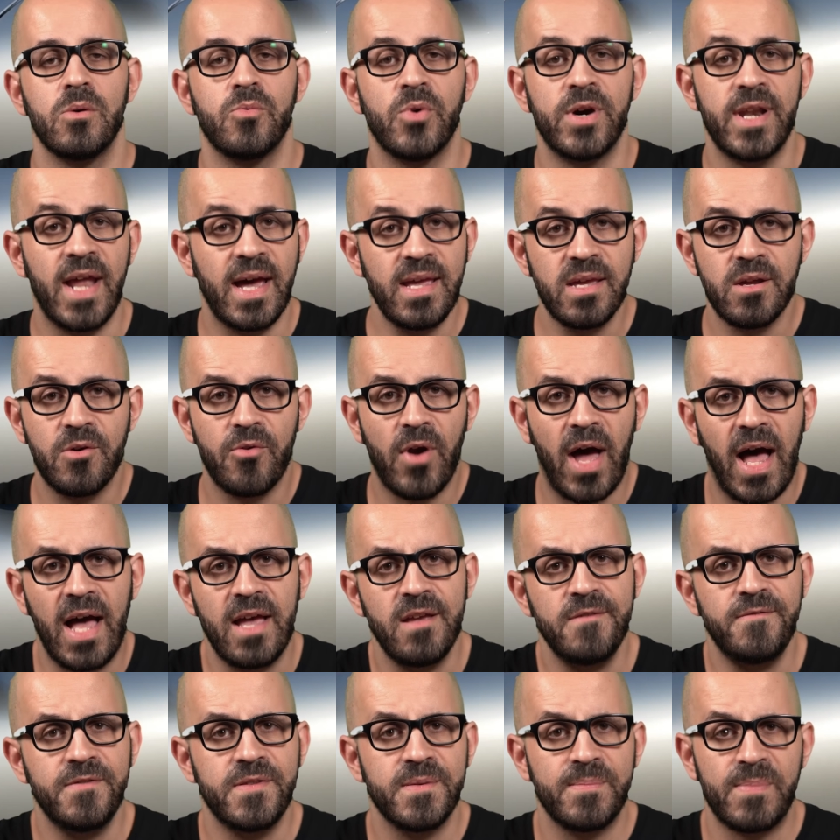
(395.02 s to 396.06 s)
When I
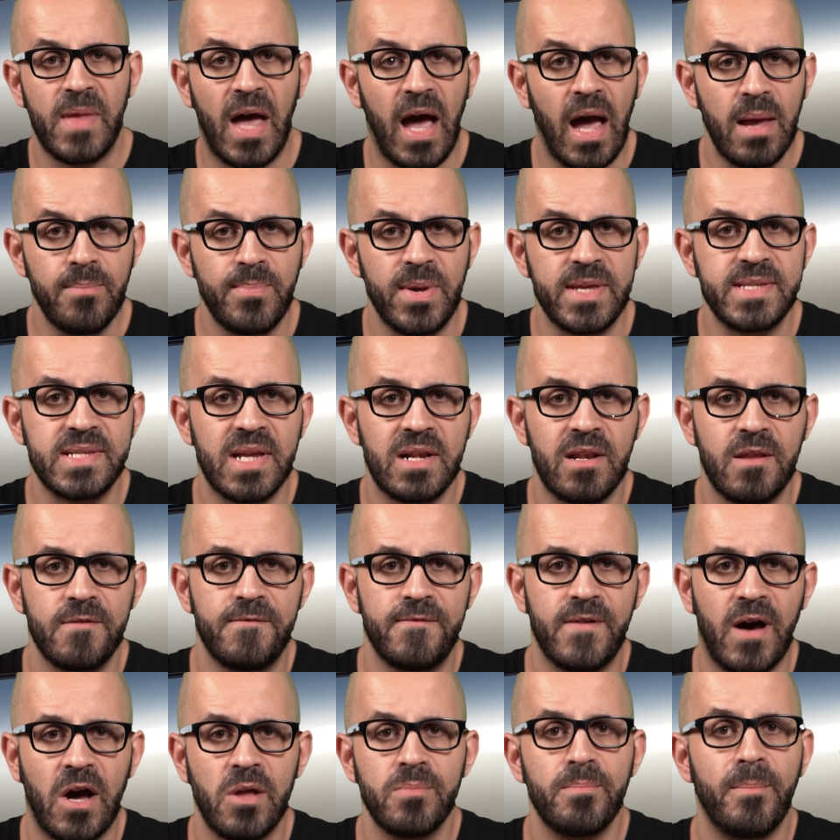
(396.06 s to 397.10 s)
arrived, I basically
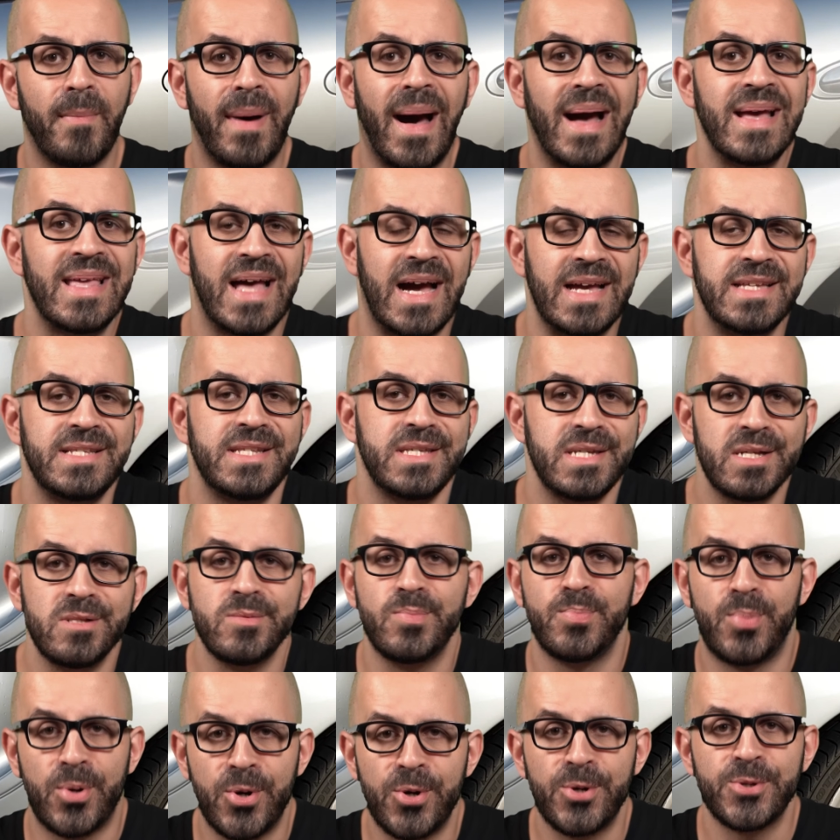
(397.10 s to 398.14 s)
found my ideal
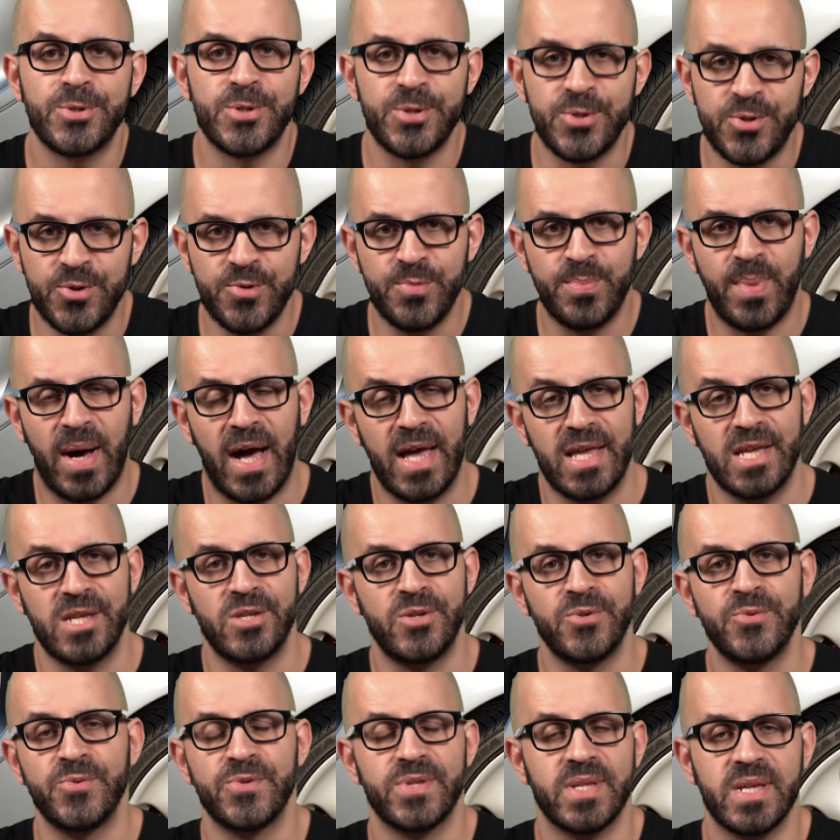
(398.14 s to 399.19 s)
person to buy a
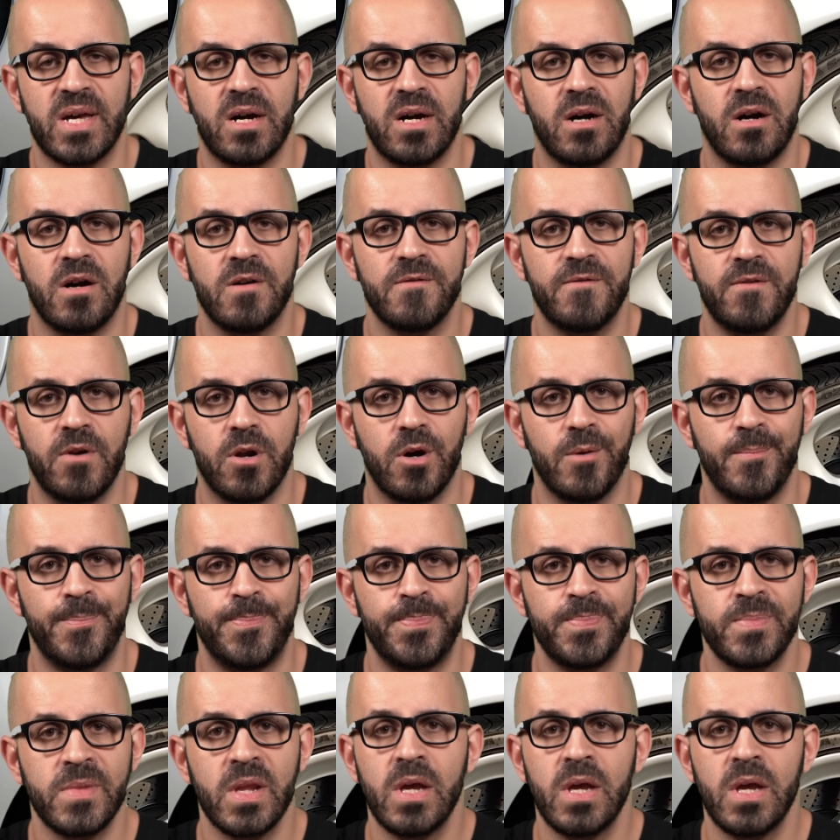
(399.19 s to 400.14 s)
used car from.